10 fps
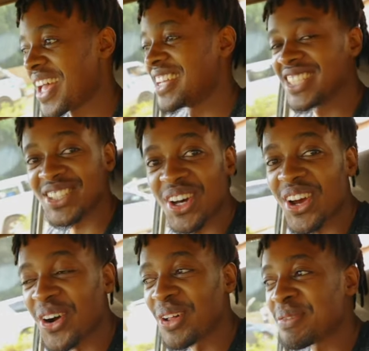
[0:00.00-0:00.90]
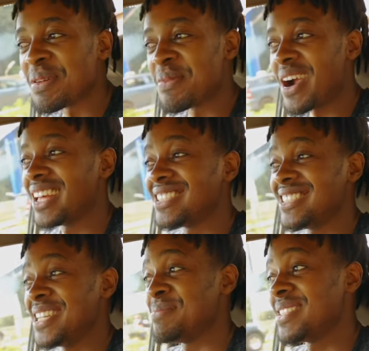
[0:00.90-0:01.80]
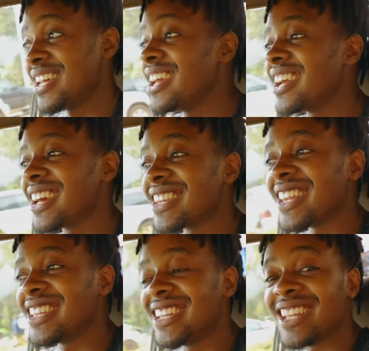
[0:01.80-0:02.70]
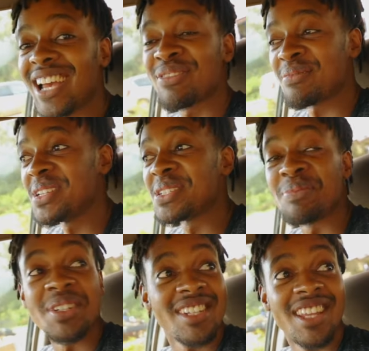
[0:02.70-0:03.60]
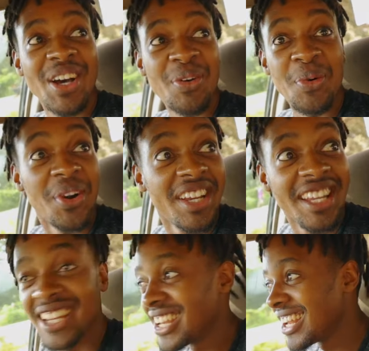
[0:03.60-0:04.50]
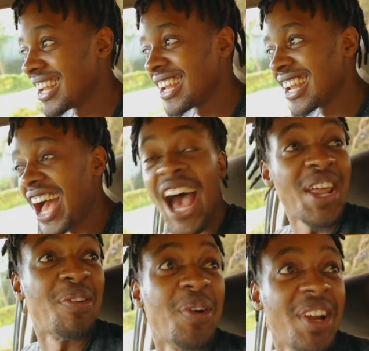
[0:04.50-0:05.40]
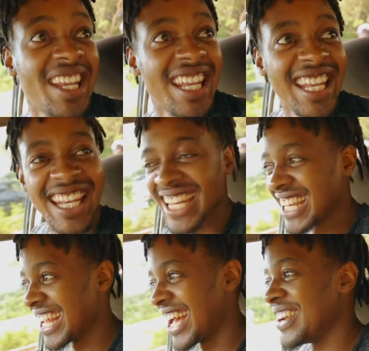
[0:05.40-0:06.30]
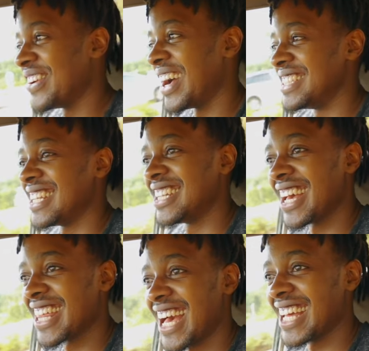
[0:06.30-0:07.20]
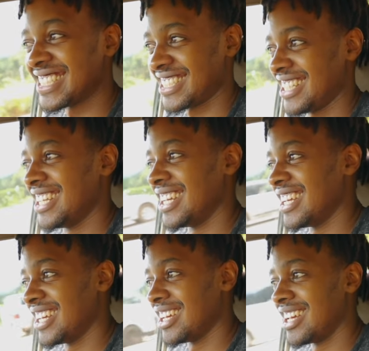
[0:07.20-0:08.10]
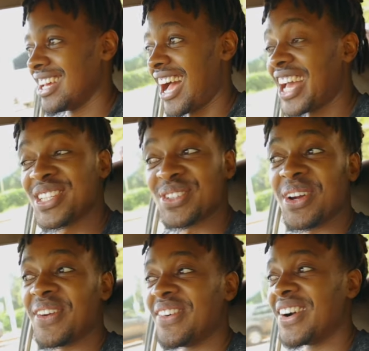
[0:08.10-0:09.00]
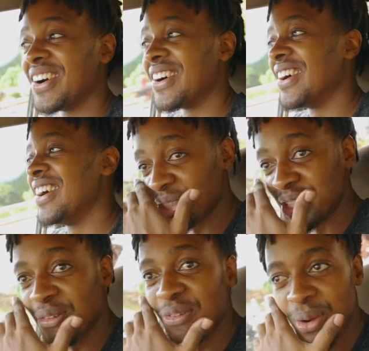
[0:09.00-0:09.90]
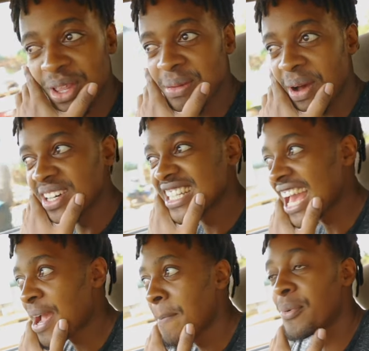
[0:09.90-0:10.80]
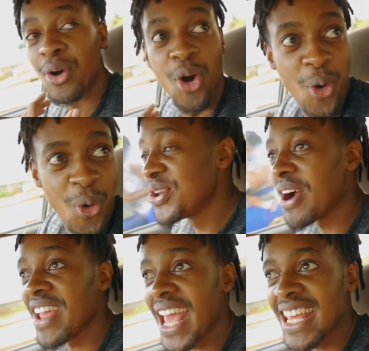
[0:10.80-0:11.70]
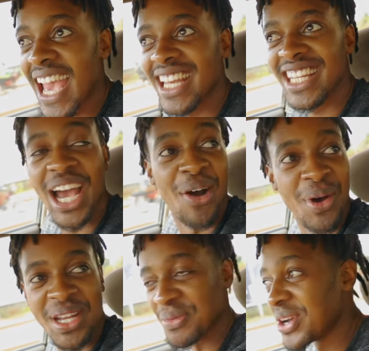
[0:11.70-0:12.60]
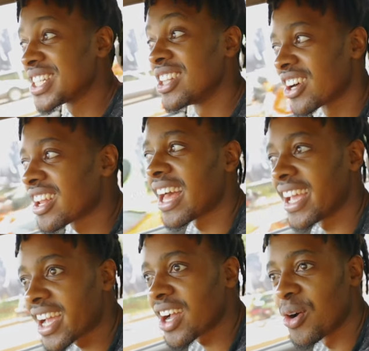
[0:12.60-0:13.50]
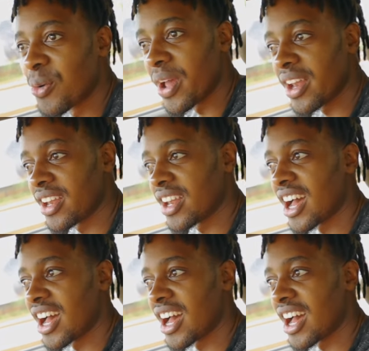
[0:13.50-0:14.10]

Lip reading: I just got a call from Ibrahim's team saying that they'd like for me to present the award. An award. I don't know why I said it like that. I swear, bro. I was on the phone with him. I was like, bro, do you have any idea what I'm going to look like when